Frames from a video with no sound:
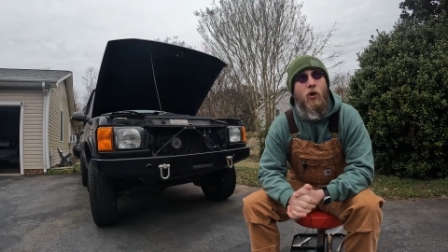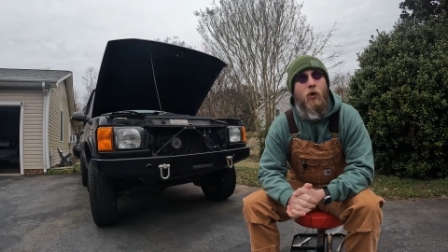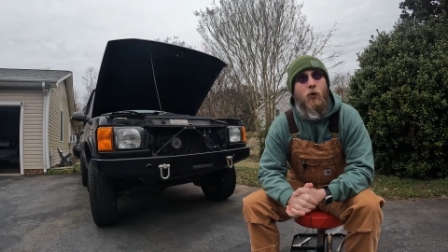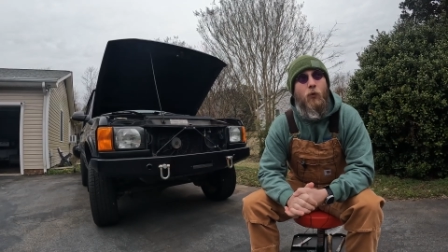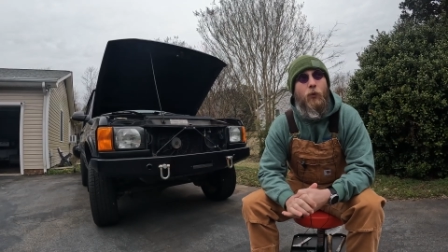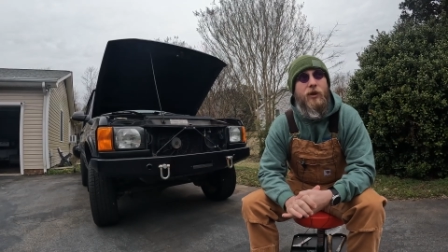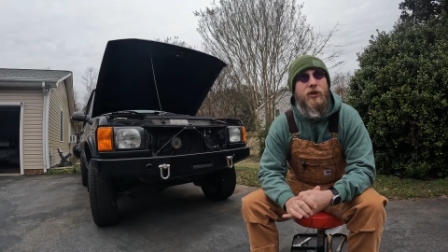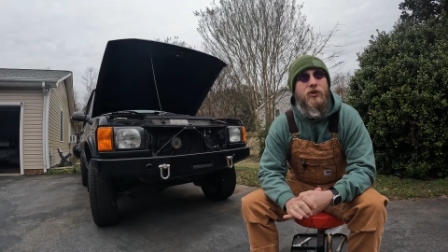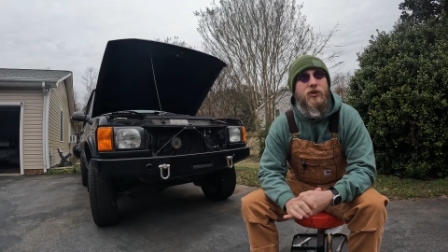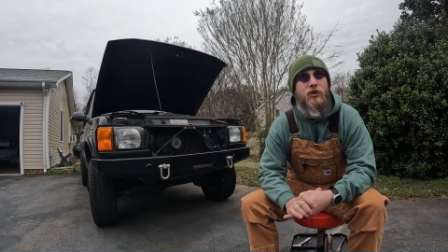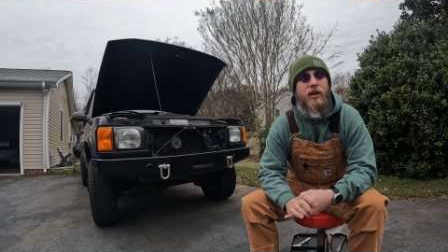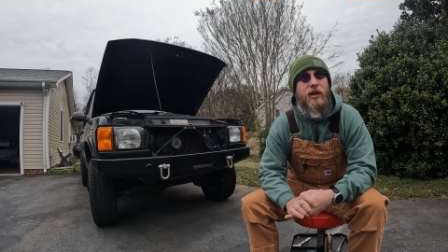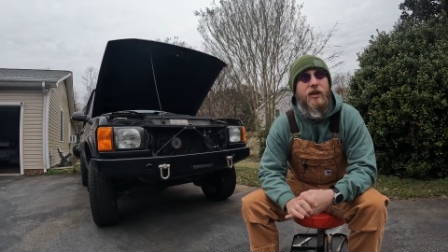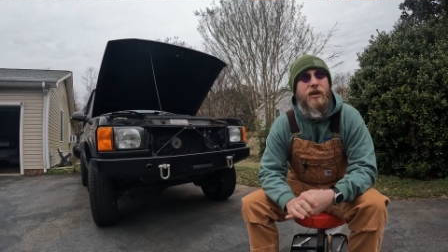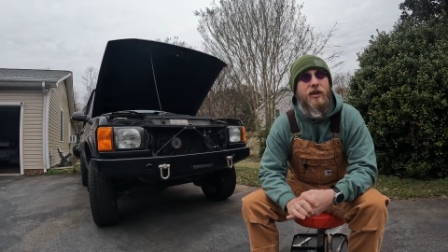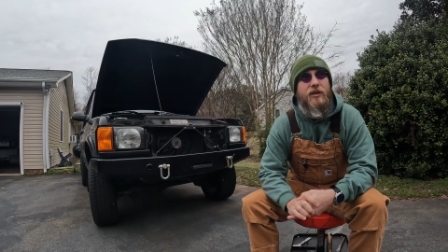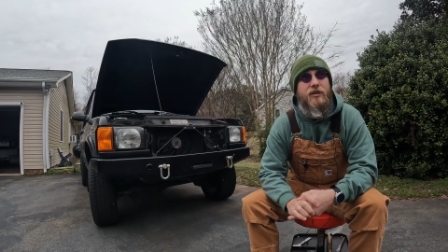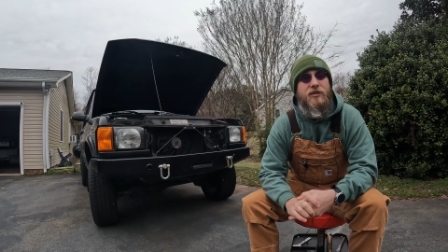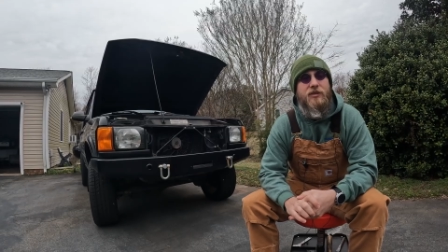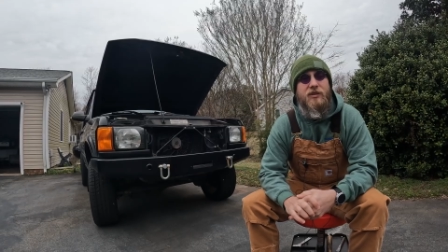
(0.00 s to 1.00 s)
which
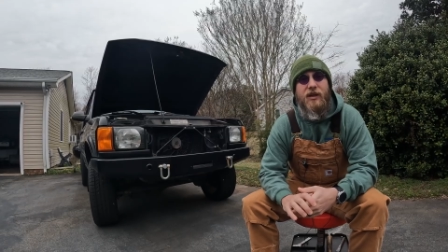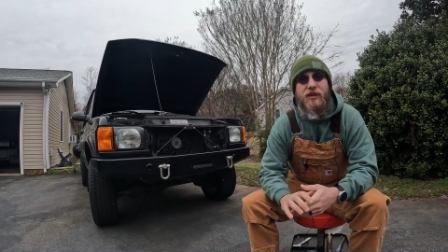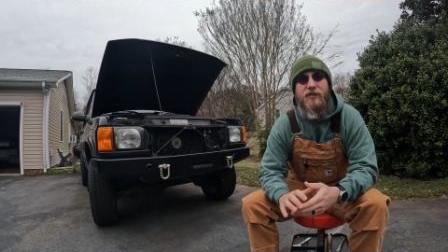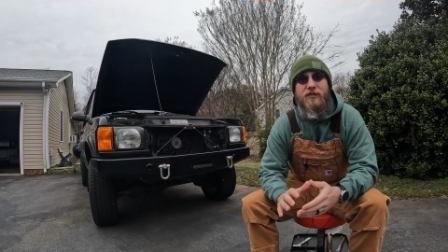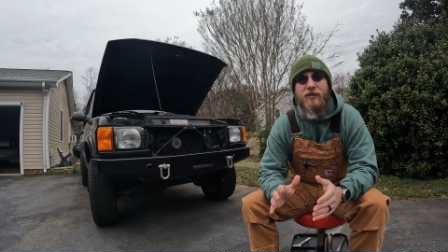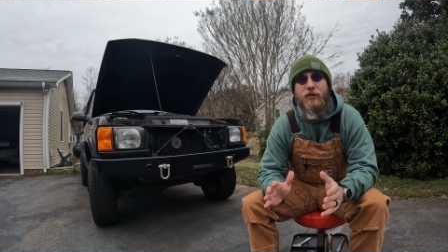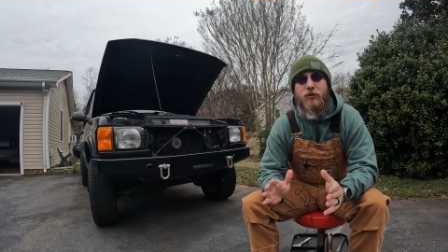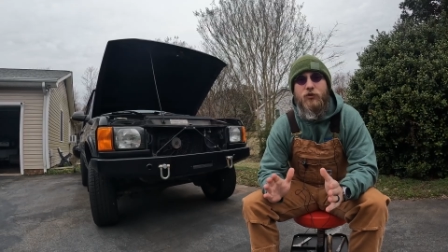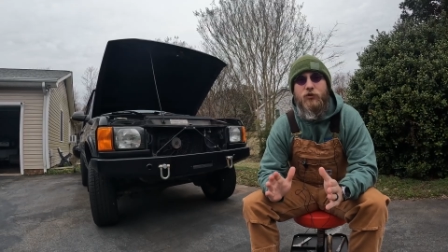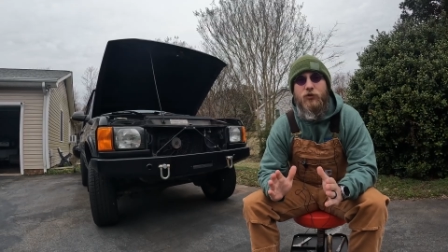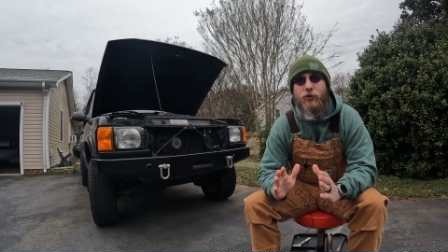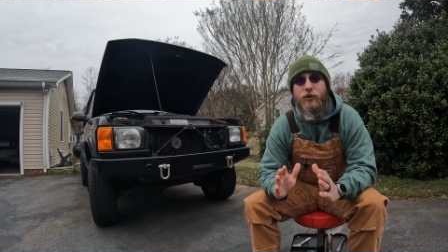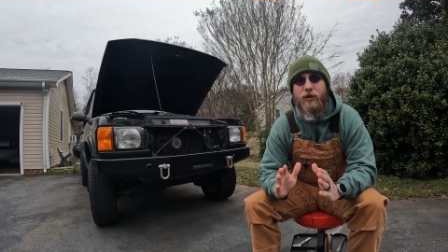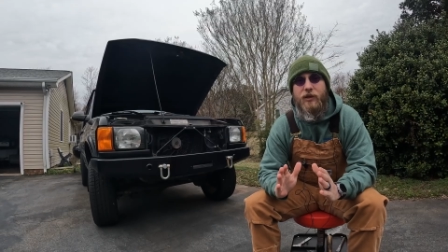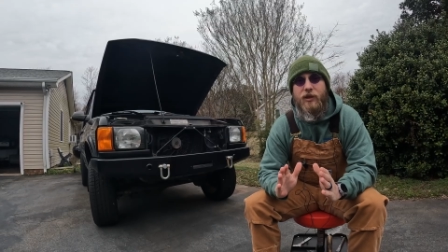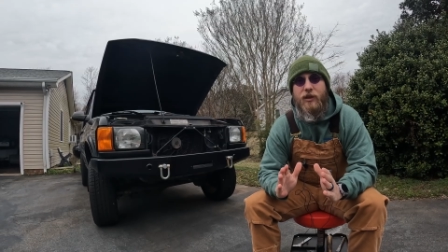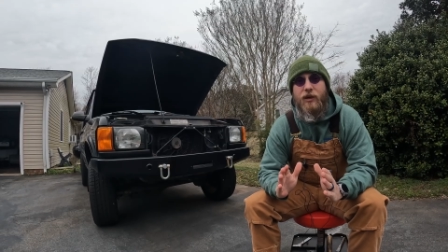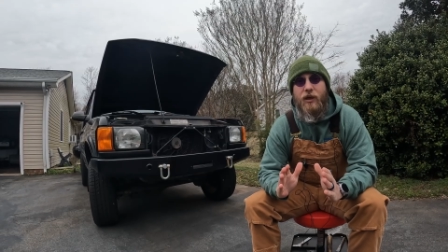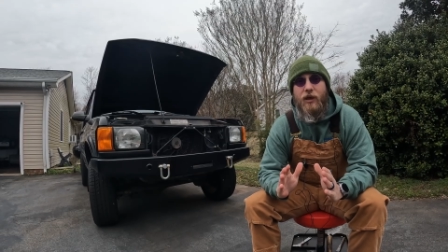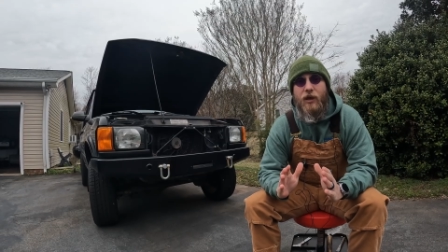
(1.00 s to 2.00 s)
is
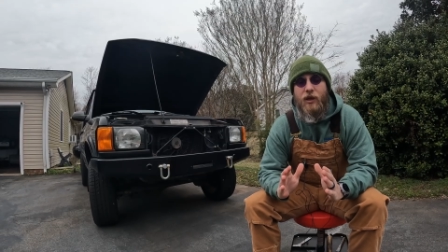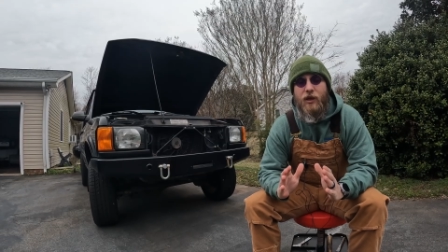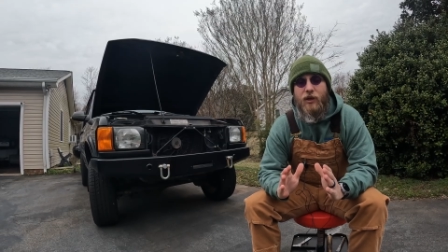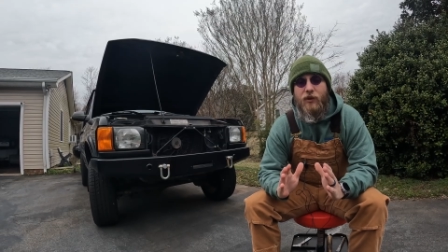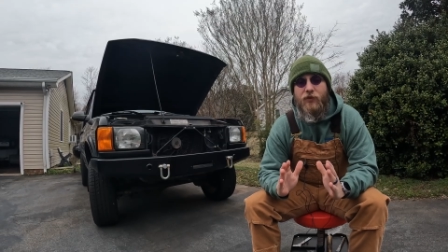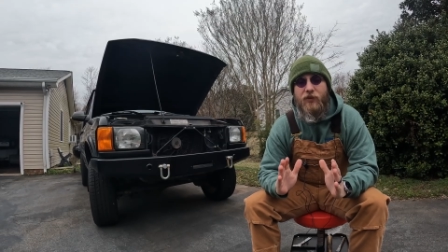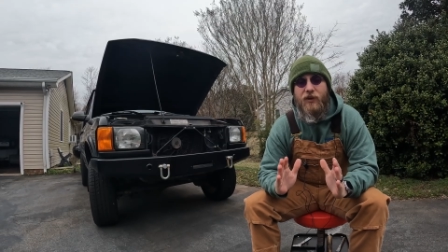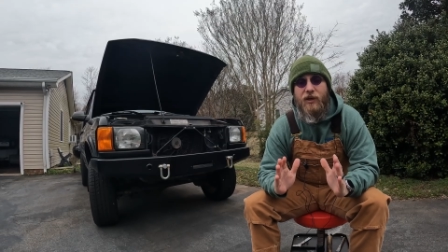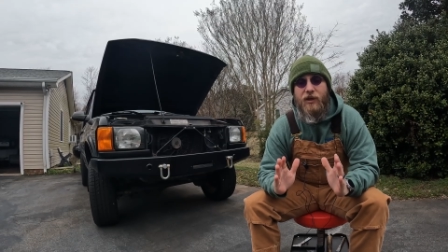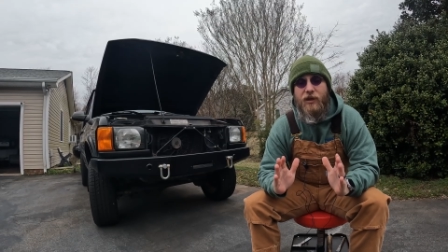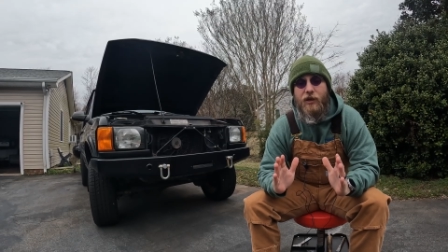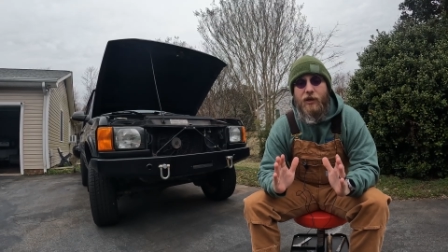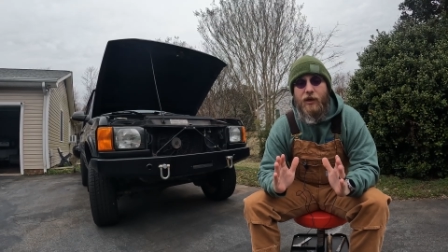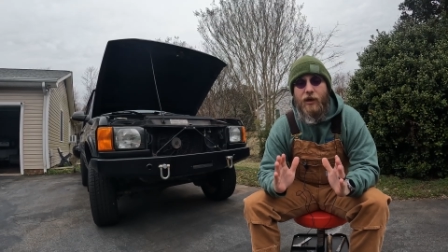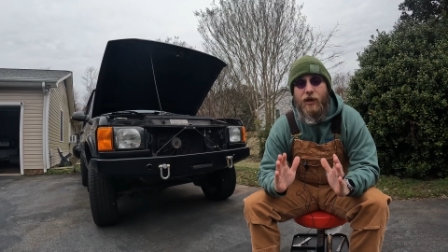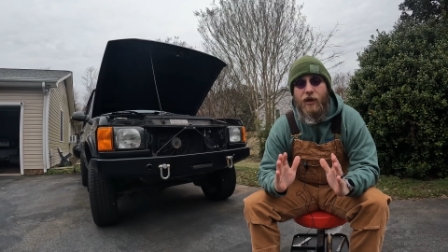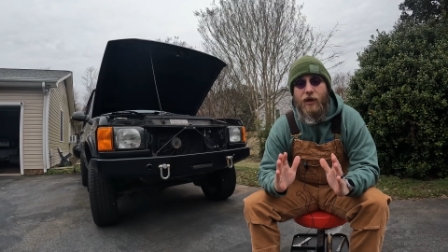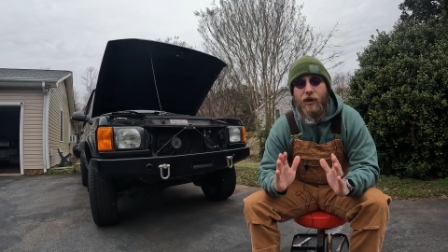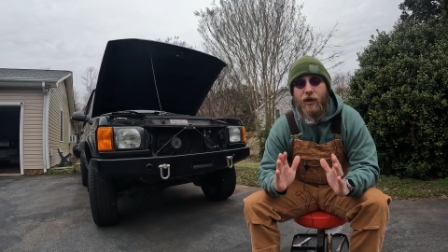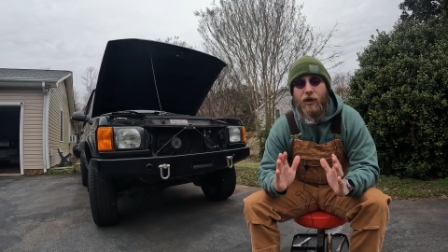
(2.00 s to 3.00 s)
essentially the
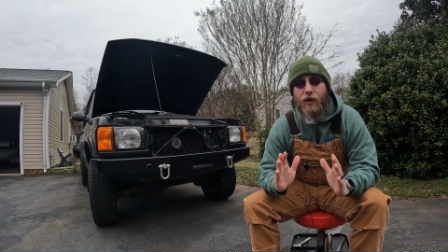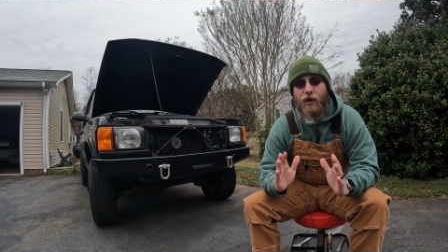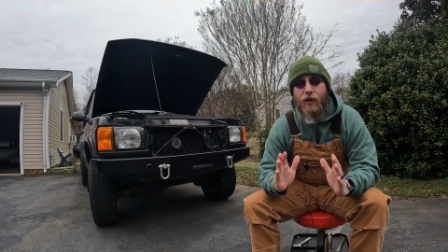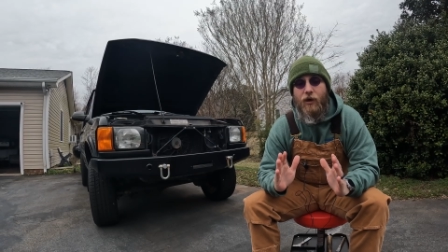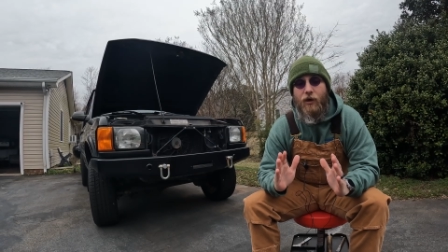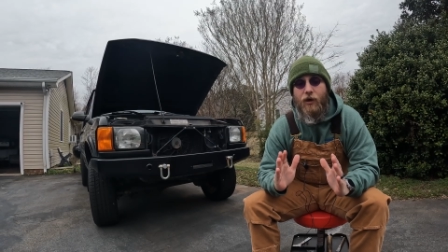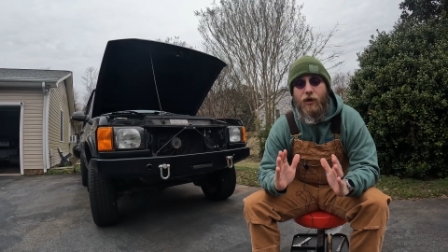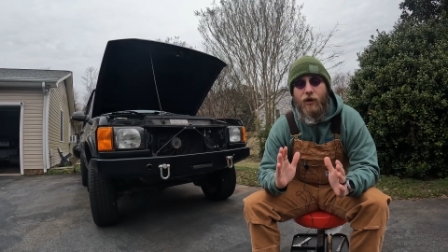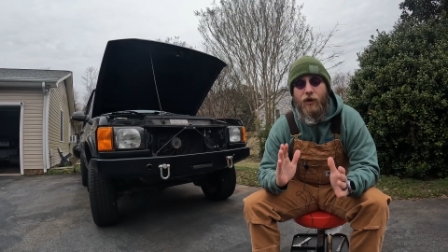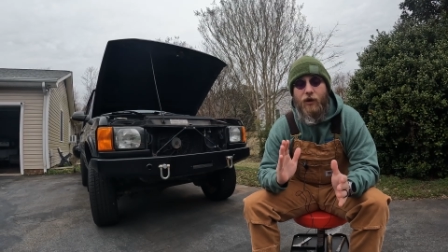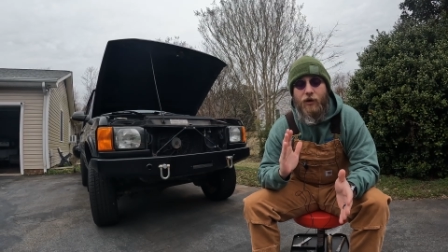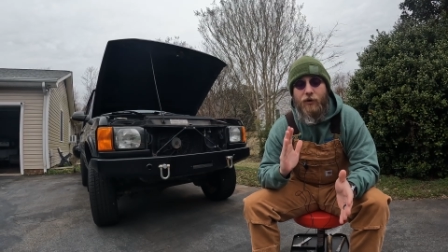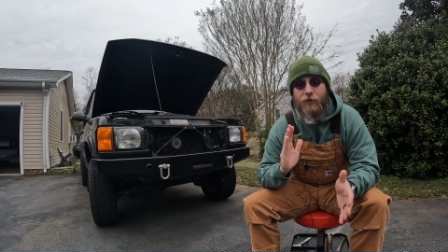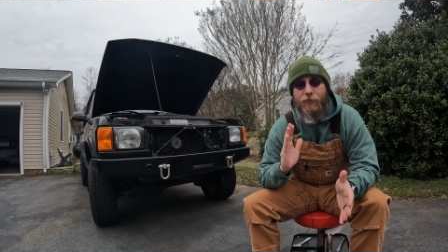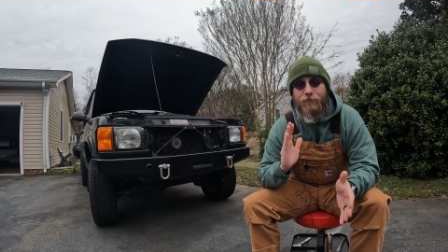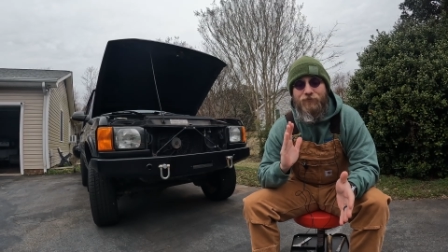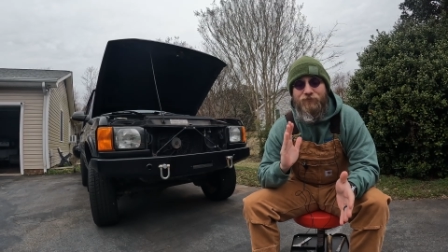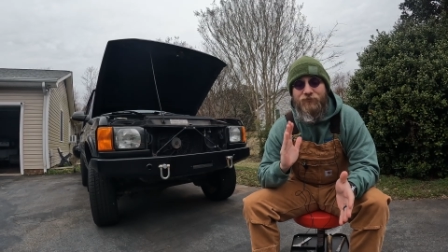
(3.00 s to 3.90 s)
I